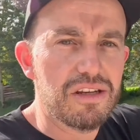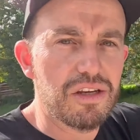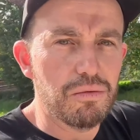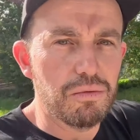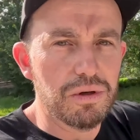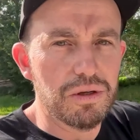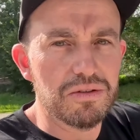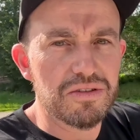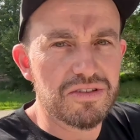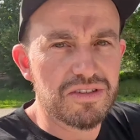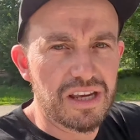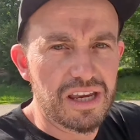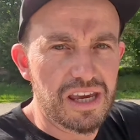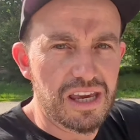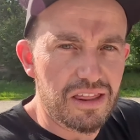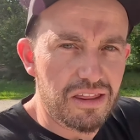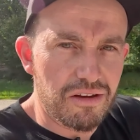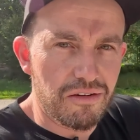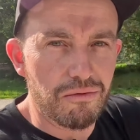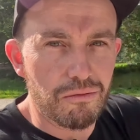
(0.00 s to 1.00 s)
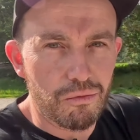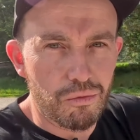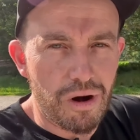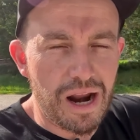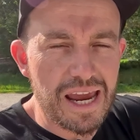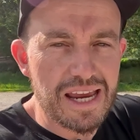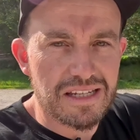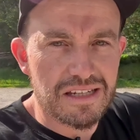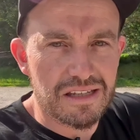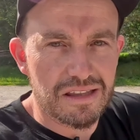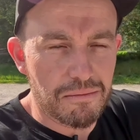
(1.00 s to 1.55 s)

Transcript: you will see the rate,